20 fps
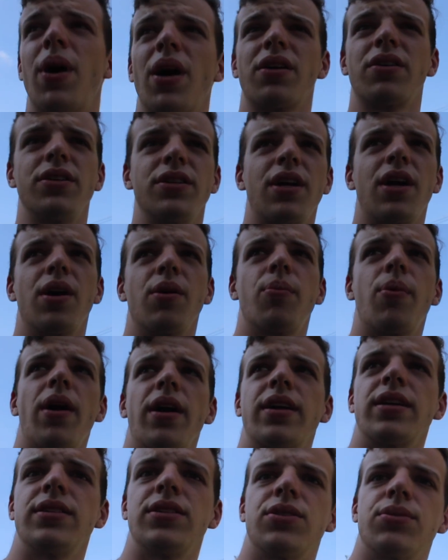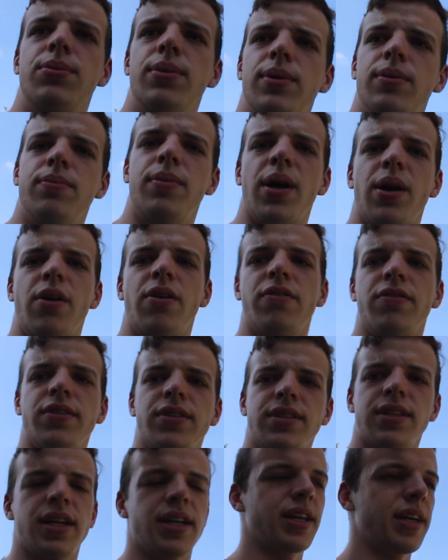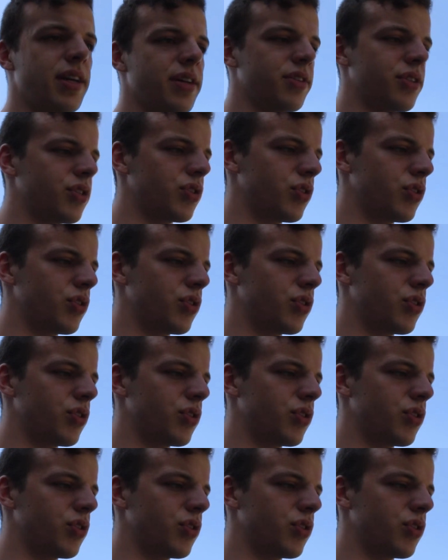Michael and I are probably gonna swim. My girlfriend's getting here